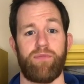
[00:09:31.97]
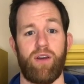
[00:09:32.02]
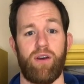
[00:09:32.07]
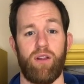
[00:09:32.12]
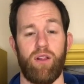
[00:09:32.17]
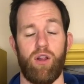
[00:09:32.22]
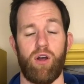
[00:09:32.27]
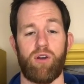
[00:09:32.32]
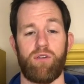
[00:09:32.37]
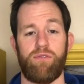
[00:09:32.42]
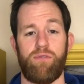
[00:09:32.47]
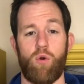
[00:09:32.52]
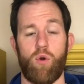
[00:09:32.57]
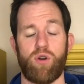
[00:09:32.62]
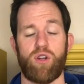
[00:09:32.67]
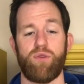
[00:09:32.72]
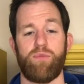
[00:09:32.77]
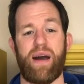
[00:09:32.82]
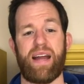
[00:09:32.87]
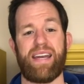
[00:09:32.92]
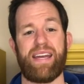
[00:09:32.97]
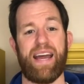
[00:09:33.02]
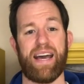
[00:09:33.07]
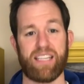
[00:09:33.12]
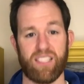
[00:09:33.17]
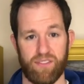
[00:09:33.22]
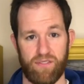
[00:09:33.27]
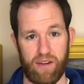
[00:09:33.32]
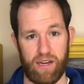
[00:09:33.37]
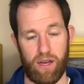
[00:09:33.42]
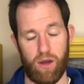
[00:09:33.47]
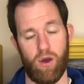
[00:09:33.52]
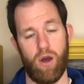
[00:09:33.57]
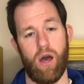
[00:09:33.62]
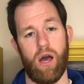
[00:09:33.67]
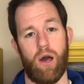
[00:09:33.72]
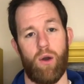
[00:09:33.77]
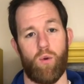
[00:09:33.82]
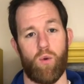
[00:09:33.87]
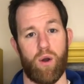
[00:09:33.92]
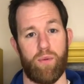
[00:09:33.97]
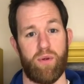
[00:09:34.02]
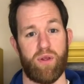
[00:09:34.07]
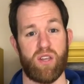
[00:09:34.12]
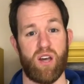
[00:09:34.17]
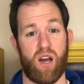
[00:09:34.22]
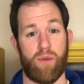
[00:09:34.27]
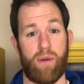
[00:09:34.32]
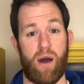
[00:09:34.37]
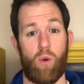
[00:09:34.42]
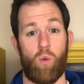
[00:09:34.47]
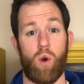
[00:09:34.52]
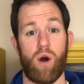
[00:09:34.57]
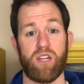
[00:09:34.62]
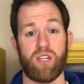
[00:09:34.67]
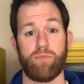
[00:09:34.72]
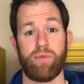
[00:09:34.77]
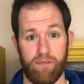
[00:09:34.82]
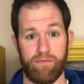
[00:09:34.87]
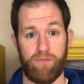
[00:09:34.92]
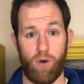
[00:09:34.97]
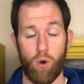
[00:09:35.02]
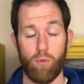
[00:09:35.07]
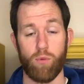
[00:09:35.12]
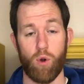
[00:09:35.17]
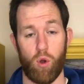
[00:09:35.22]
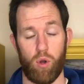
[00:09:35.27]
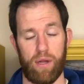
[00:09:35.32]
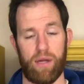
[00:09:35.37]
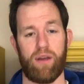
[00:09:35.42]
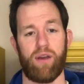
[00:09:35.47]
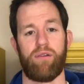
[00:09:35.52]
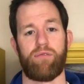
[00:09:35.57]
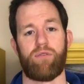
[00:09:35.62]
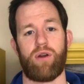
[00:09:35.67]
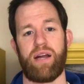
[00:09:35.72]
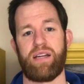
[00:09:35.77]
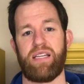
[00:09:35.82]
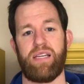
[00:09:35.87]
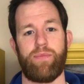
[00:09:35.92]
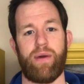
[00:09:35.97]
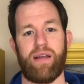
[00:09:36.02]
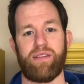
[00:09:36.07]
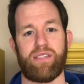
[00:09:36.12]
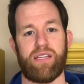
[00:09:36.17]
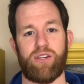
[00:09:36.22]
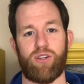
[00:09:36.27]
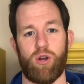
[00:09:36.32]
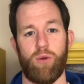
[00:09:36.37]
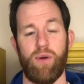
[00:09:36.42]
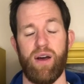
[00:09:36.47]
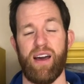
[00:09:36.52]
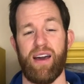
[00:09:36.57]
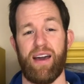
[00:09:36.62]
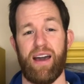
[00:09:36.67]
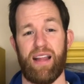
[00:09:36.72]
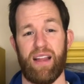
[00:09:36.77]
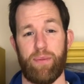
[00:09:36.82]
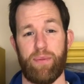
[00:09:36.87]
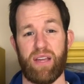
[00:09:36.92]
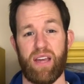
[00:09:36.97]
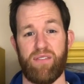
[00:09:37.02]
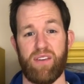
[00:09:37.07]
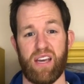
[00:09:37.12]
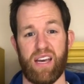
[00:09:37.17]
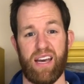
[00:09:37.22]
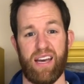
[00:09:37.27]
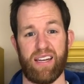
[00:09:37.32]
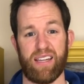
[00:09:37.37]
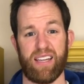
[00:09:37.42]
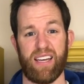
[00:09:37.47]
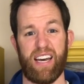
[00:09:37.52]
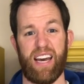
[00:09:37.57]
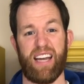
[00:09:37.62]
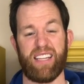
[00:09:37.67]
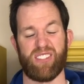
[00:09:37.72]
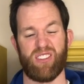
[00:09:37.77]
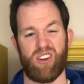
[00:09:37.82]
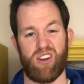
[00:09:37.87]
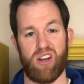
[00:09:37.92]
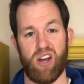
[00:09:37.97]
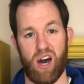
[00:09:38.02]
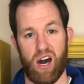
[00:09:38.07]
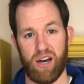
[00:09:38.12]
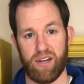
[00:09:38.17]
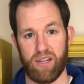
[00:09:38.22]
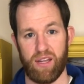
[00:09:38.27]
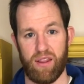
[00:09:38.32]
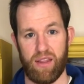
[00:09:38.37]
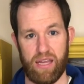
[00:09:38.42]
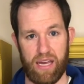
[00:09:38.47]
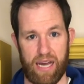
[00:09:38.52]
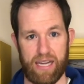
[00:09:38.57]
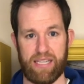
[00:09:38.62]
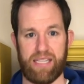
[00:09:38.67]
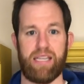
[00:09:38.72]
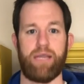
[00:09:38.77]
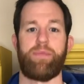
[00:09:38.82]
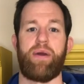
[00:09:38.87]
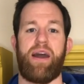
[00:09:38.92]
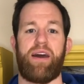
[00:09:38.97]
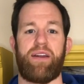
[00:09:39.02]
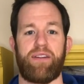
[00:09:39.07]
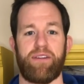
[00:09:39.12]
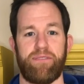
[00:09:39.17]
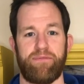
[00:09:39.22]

Look forward to my next video where I'm gonna talk about what to be foam rolling for IT band syndrome. And let me give you a hint, it's not the IT band.